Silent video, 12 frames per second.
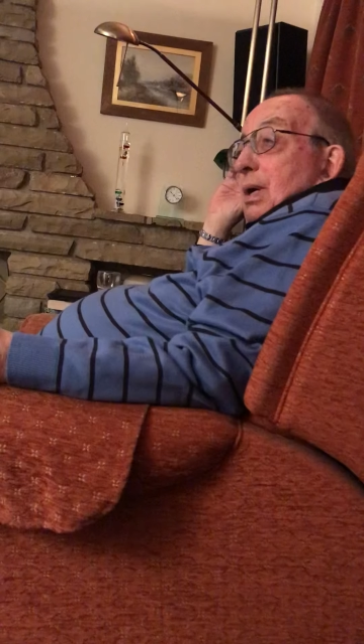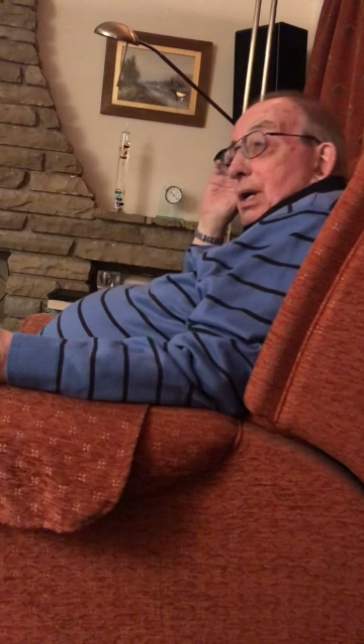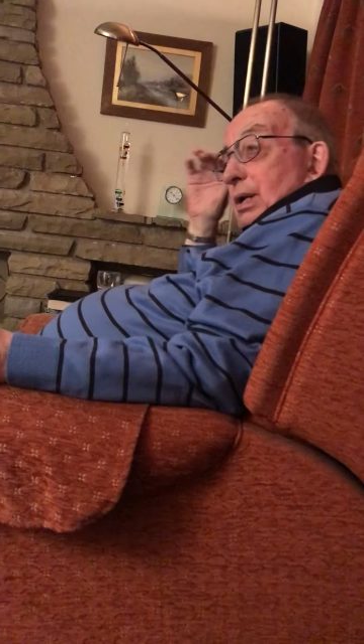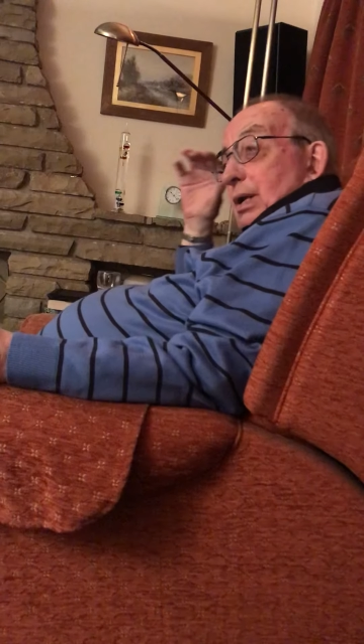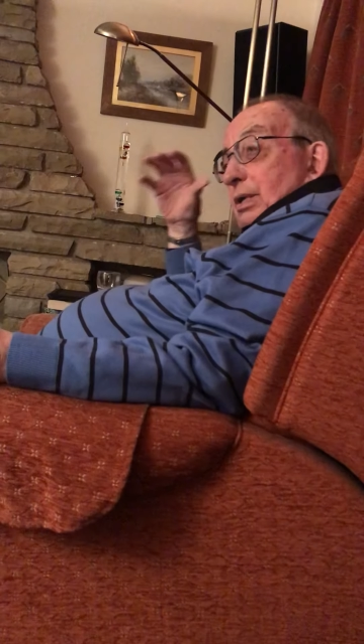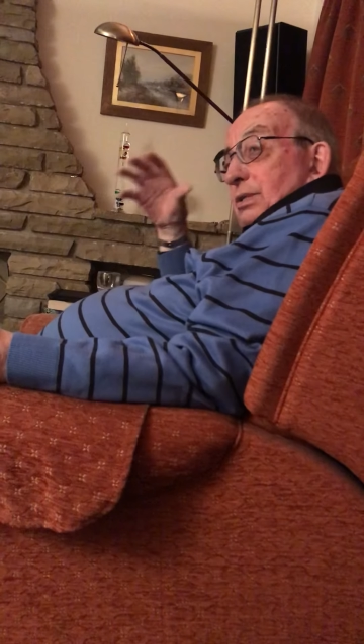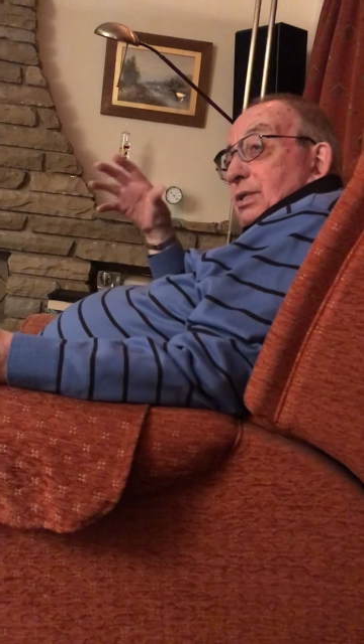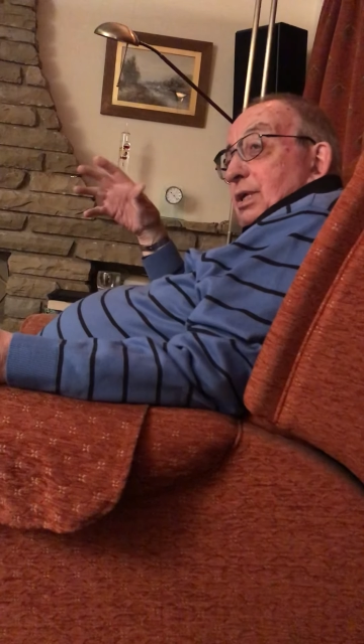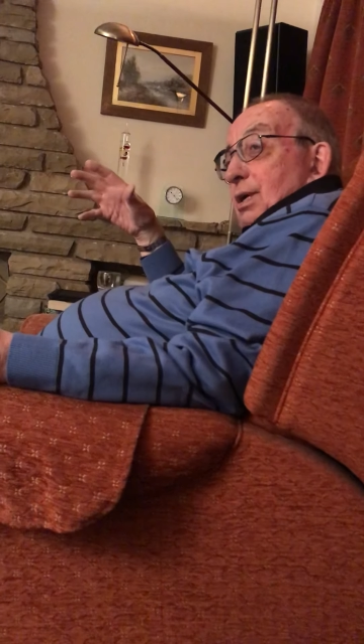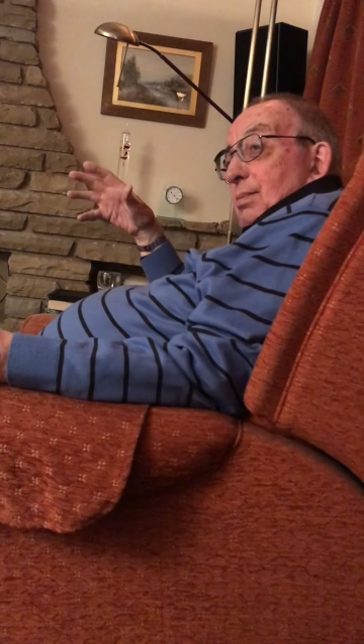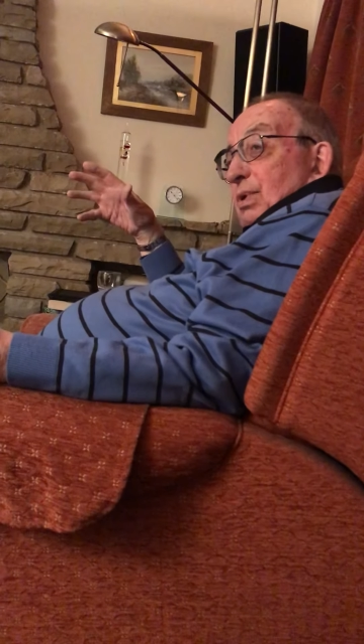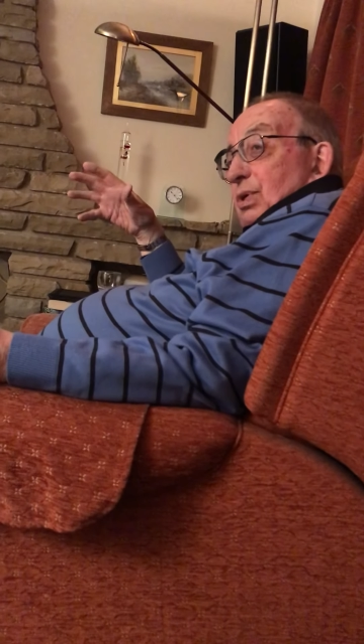And that's the
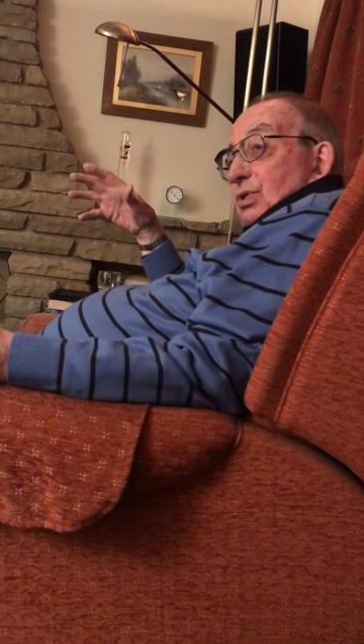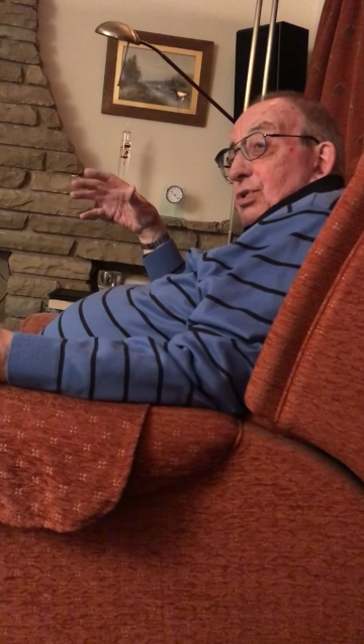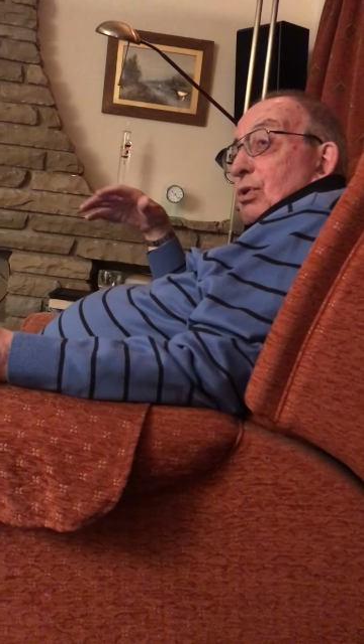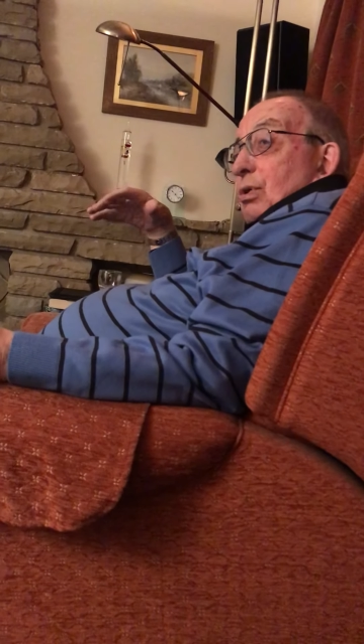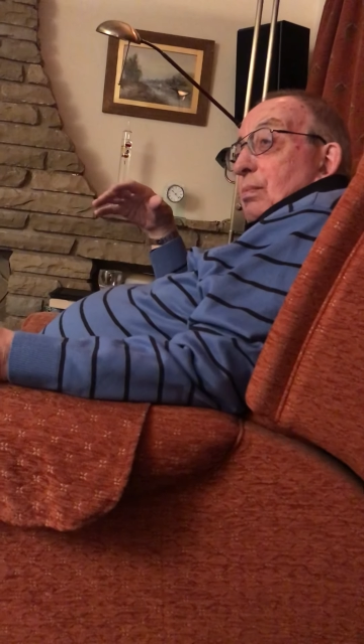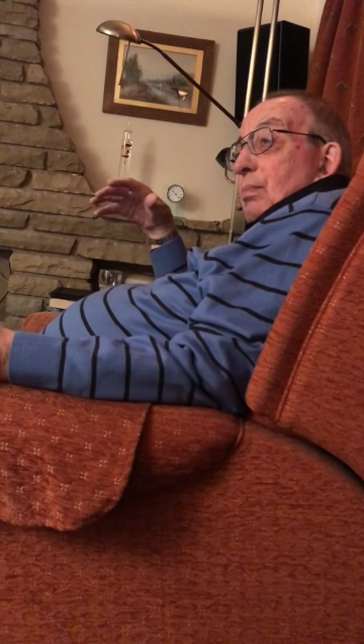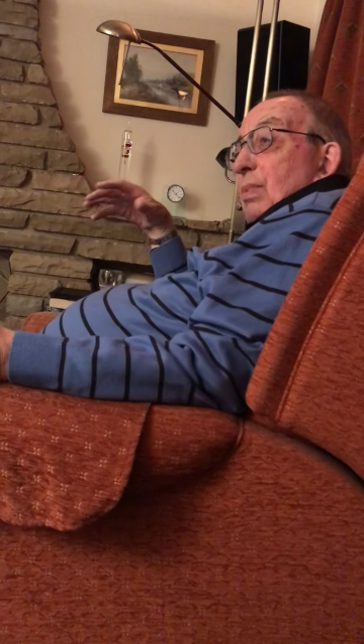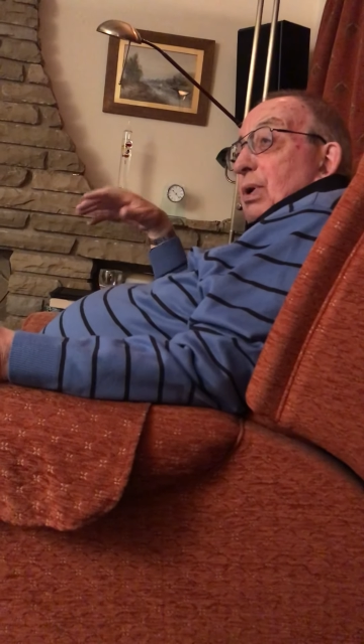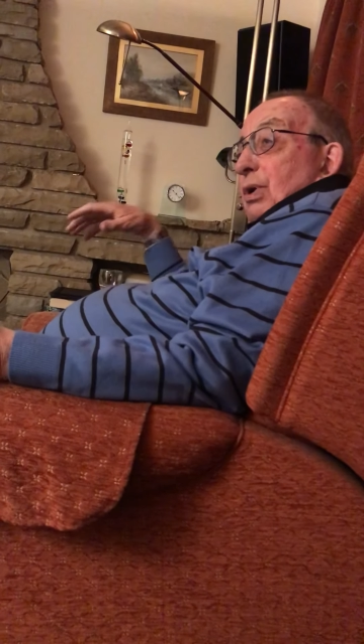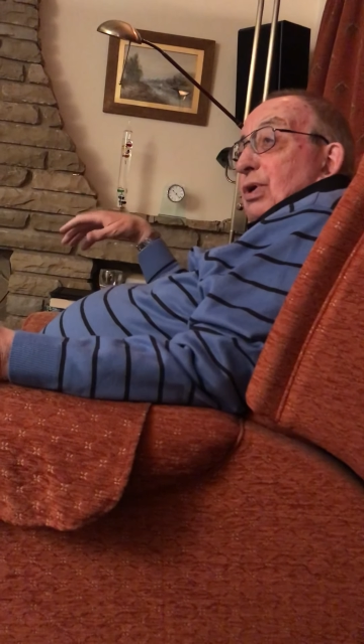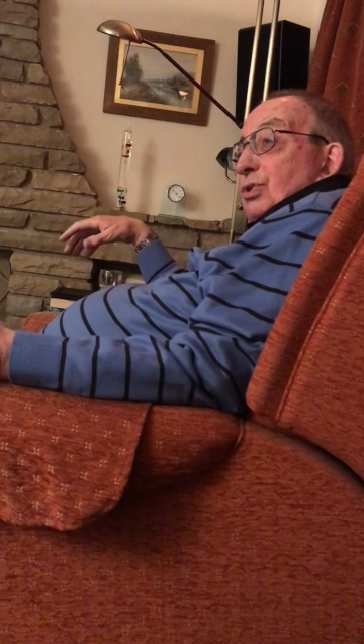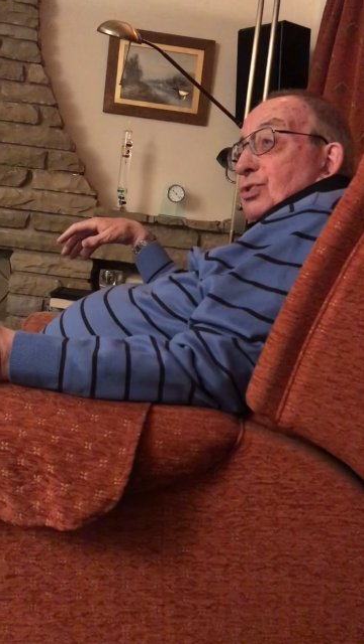name of the song,
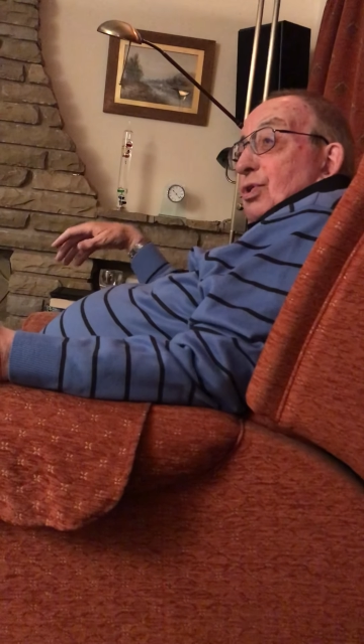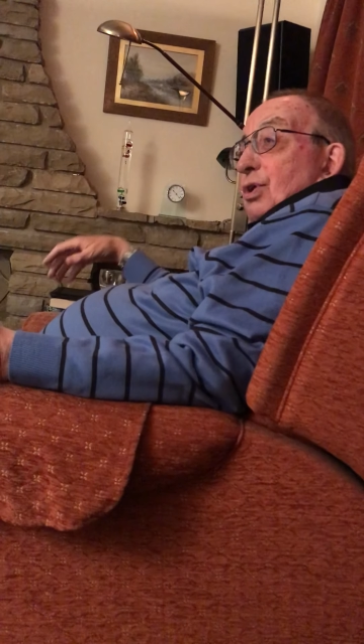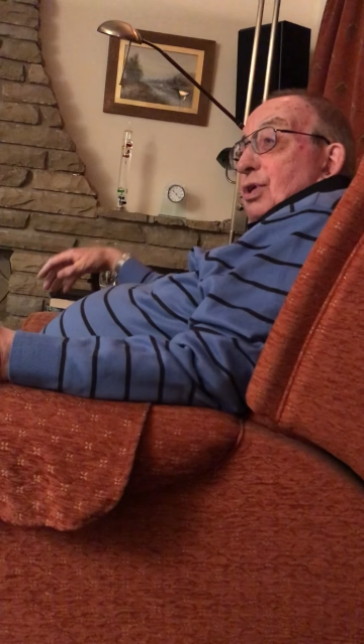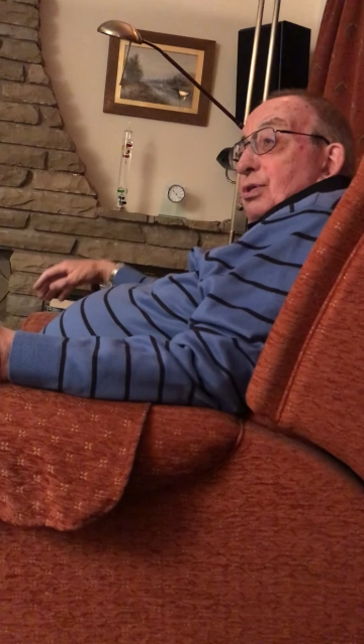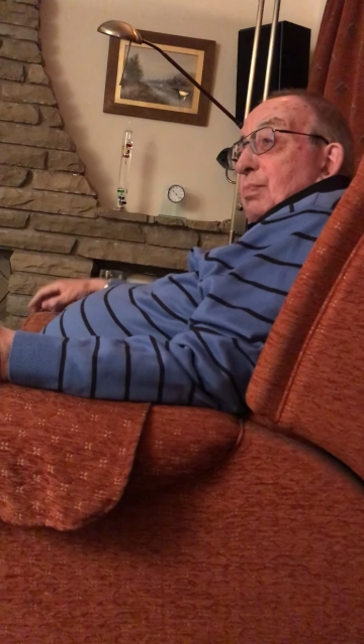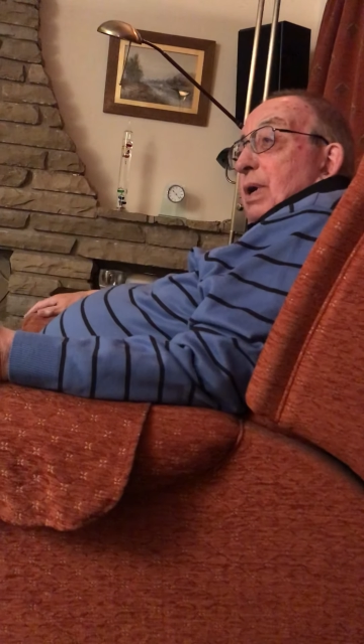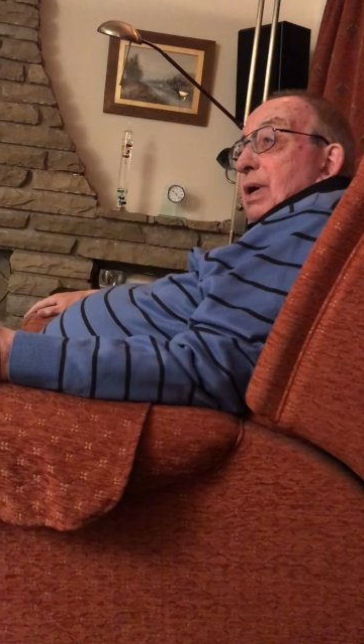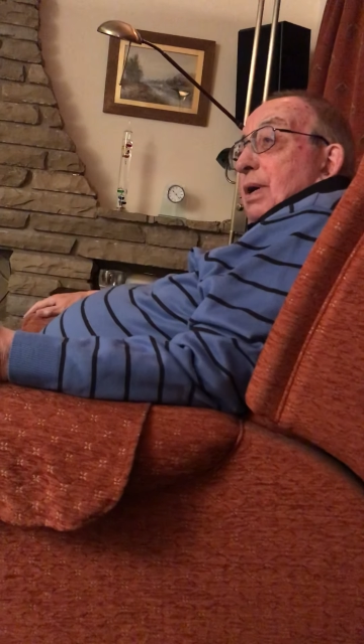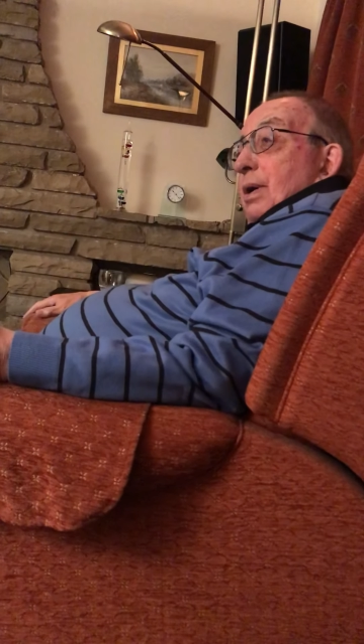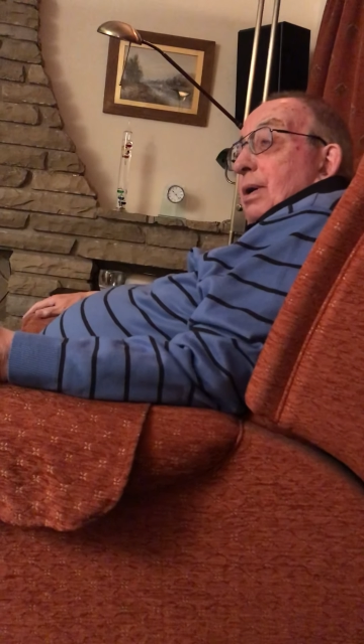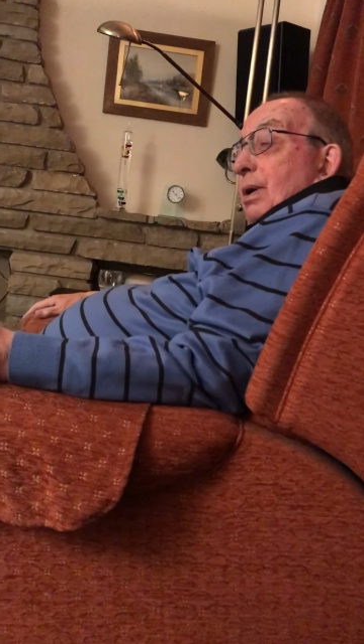Muckin' of Geordie's Byre.